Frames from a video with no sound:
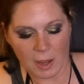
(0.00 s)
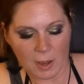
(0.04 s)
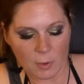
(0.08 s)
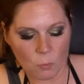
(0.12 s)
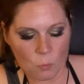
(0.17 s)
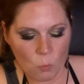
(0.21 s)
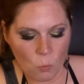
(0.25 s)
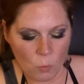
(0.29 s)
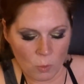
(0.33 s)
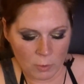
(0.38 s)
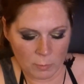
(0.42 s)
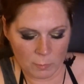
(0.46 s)

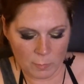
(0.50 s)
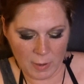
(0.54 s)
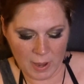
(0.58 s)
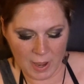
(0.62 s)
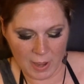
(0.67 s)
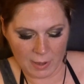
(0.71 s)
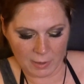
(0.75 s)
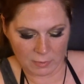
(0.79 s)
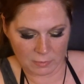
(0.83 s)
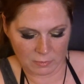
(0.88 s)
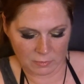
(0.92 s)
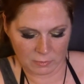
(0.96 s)
and one
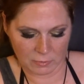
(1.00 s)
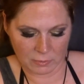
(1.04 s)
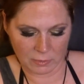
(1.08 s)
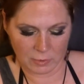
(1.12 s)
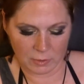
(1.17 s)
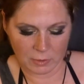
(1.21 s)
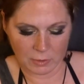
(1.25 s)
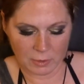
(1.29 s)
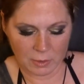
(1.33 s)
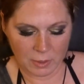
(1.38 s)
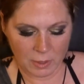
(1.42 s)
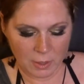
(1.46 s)
mask.
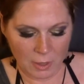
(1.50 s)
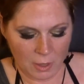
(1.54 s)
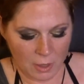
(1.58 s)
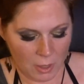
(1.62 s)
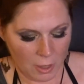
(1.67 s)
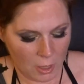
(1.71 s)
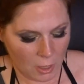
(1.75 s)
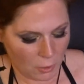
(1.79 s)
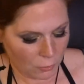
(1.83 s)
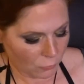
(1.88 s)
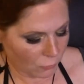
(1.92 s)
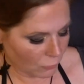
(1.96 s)

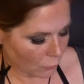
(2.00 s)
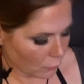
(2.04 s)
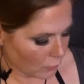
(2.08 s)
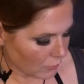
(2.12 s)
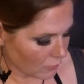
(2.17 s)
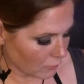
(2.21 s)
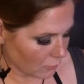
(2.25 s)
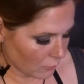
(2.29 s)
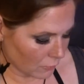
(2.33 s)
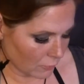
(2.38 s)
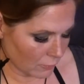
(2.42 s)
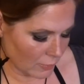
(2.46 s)
So
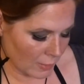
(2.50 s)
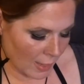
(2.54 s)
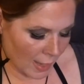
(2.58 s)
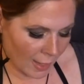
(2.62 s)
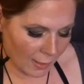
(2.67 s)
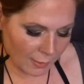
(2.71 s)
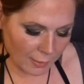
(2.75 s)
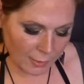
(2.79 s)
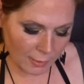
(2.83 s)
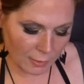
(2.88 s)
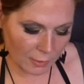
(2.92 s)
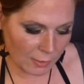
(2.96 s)
it's
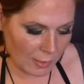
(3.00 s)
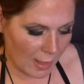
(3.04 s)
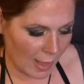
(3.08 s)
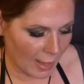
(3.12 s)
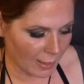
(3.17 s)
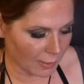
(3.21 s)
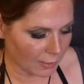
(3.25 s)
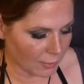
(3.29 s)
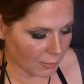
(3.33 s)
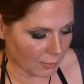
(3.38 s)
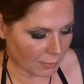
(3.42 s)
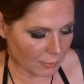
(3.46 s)
not like a
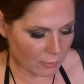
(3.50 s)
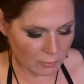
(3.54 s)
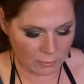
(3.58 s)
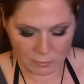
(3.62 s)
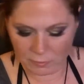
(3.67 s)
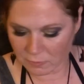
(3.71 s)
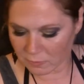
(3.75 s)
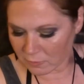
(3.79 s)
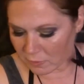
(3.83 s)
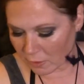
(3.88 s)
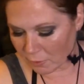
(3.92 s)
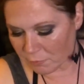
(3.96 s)
lot of the
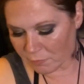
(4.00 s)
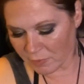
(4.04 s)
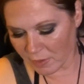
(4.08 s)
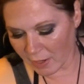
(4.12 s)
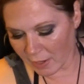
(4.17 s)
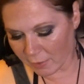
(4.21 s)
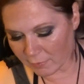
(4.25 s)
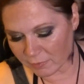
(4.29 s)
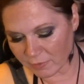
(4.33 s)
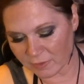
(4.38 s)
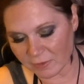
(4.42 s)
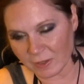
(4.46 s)
little stuff that
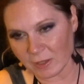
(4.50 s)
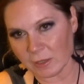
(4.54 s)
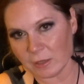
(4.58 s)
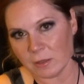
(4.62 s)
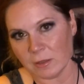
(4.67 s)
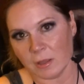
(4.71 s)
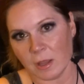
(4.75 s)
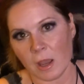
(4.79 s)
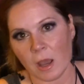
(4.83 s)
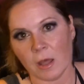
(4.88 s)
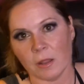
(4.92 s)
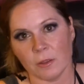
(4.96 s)
I've seen
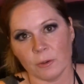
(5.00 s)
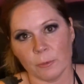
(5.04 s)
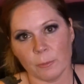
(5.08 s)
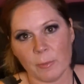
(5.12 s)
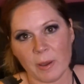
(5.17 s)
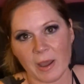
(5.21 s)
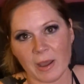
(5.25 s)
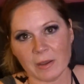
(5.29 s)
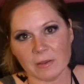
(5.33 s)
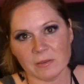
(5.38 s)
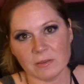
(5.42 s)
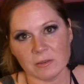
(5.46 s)
in the other
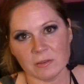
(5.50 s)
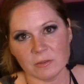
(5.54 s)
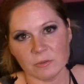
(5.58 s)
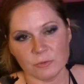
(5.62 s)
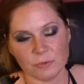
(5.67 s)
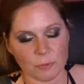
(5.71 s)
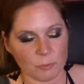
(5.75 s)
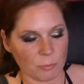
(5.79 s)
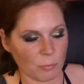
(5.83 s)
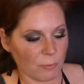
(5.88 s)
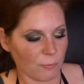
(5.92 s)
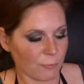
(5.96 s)
boxes
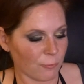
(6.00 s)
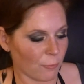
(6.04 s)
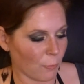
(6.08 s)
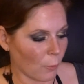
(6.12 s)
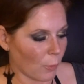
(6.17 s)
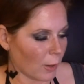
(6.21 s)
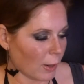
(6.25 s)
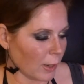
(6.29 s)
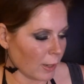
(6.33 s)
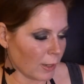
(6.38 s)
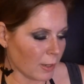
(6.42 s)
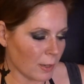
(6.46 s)
from
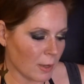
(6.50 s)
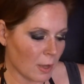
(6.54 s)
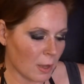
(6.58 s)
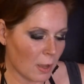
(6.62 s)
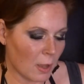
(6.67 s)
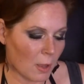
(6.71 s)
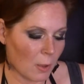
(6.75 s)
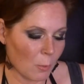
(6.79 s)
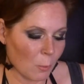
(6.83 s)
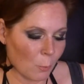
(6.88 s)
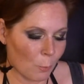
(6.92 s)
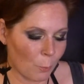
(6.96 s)
before,
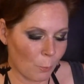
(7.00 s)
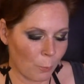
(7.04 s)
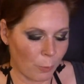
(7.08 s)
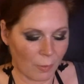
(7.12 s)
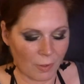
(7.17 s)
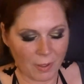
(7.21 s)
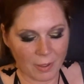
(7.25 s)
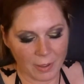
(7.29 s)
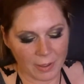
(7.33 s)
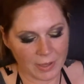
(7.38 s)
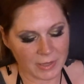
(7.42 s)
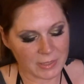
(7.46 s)

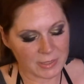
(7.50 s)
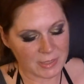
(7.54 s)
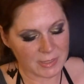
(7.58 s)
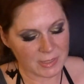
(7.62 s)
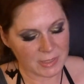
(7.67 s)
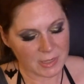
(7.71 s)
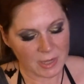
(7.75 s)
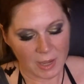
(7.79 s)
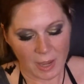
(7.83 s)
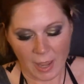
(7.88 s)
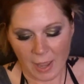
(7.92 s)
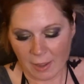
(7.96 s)

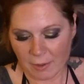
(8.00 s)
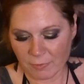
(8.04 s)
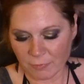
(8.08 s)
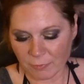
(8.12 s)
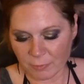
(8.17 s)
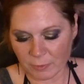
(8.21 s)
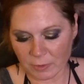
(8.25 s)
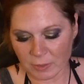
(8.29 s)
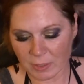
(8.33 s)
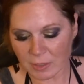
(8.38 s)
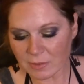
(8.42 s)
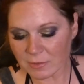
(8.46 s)
but I
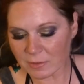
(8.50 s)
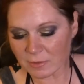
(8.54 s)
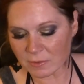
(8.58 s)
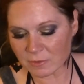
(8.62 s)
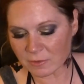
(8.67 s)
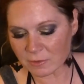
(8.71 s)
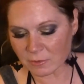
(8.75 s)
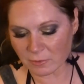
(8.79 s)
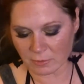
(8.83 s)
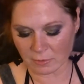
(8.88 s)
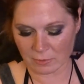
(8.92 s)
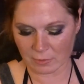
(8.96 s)
feel like
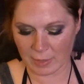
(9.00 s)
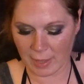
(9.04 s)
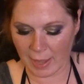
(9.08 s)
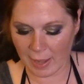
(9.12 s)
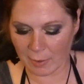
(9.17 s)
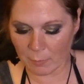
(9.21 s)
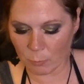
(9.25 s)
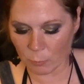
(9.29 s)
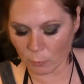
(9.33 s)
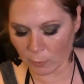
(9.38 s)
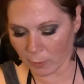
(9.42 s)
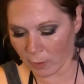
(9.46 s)
this is a
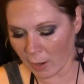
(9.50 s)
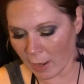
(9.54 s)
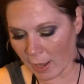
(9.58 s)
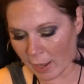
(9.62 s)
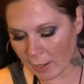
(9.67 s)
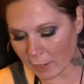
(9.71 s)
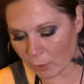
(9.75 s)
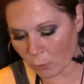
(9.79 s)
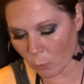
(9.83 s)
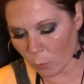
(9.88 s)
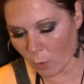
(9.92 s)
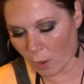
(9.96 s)
lot more
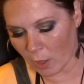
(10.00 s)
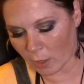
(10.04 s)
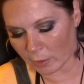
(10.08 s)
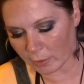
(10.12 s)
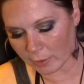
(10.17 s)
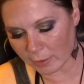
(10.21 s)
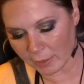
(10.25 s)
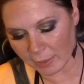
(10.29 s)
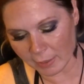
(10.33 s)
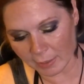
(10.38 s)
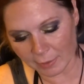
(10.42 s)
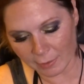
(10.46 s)
high
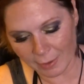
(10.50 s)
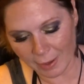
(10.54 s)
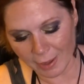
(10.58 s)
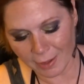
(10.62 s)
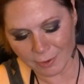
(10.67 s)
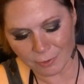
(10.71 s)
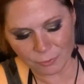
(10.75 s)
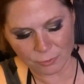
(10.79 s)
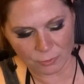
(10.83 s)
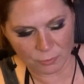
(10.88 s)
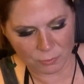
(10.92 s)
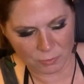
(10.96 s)
quality. I
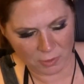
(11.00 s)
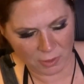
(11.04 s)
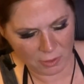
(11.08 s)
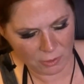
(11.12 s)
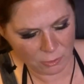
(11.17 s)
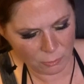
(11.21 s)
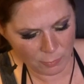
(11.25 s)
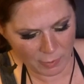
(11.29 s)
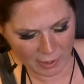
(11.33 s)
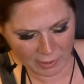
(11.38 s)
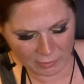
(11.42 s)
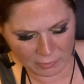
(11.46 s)
don't know, the
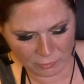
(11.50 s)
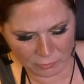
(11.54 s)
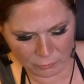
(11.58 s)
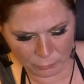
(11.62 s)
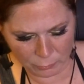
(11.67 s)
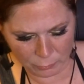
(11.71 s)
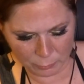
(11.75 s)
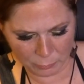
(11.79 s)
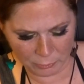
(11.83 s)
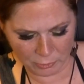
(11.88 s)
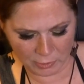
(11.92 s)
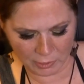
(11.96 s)
other boxes
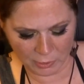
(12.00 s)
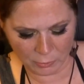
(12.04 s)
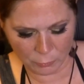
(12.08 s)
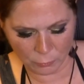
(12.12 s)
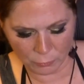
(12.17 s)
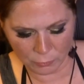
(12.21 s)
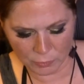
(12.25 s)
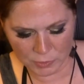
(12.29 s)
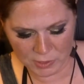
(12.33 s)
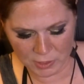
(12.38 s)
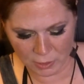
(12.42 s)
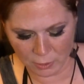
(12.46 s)
were pretty
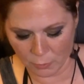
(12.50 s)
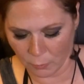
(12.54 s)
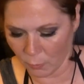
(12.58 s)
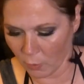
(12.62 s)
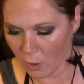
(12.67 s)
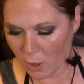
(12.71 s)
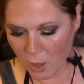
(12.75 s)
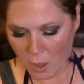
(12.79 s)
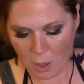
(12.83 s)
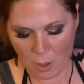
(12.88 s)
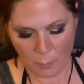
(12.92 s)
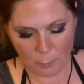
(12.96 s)
cool too,
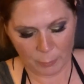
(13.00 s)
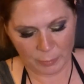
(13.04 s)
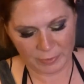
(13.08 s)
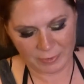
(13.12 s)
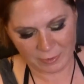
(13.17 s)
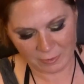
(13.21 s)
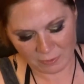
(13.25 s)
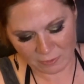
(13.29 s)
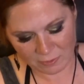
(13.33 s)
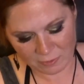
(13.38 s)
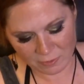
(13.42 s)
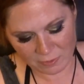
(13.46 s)
but
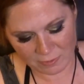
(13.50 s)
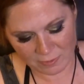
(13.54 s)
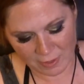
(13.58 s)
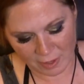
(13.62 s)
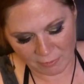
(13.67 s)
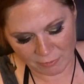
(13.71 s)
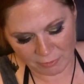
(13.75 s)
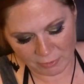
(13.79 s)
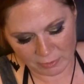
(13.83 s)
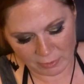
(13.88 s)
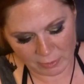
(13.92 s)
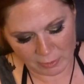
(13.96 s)
this is
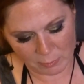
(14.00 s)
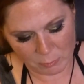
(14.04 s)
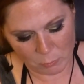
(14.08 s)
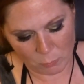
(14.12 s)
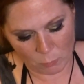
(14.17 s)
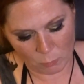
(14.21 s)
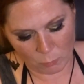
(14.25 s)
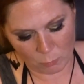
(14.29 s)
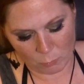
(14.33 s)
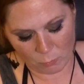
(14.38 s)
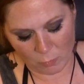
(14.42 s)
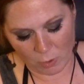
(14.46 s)

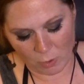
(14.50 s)
definitely,